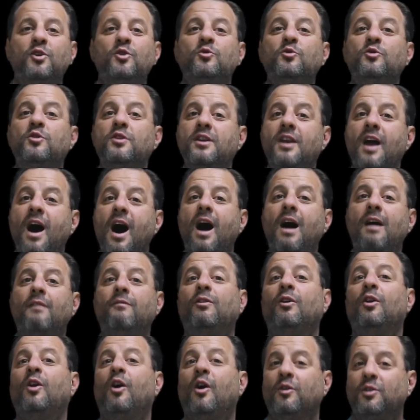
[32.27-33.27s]
new
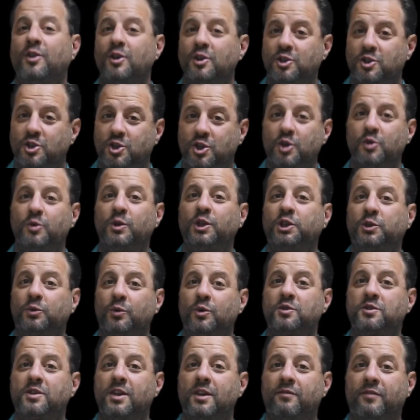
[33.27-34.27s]
novel on the Jewish
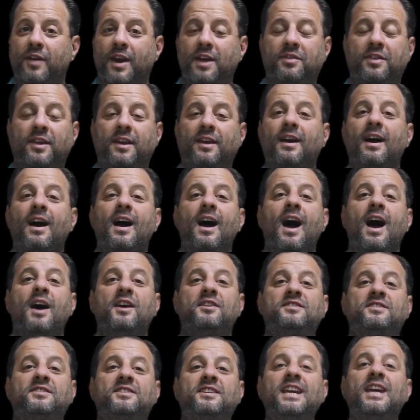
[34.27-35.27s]
roots of the faith, the
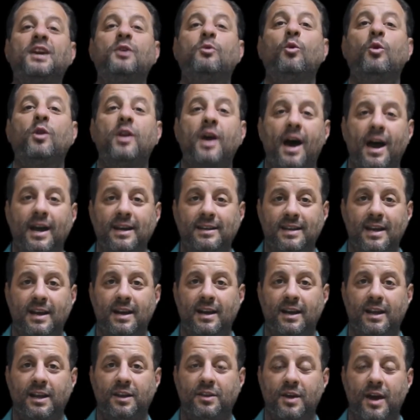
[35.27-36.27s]
sequel to
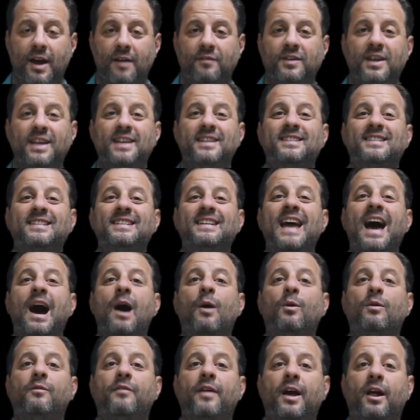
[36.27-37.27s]
Identity Theft, is
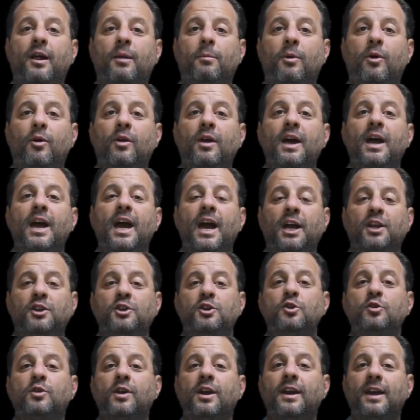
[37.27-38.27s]
now available, and
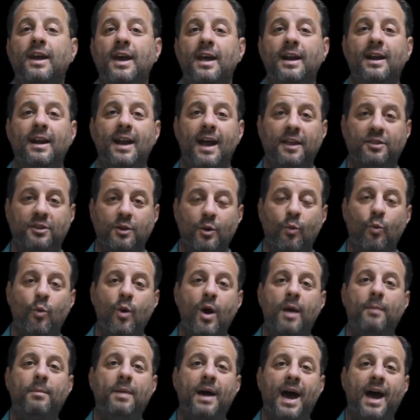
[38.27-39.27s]
you can get it at the
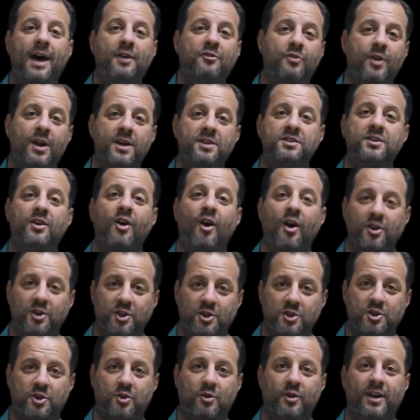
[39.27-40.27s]
web address on
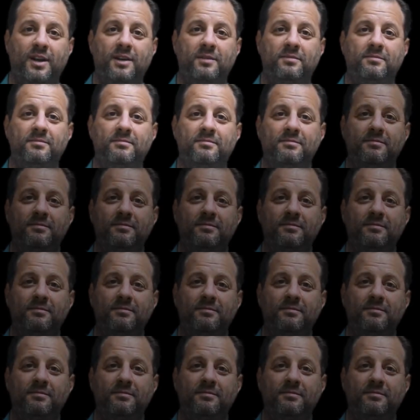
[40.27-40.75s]
your screen.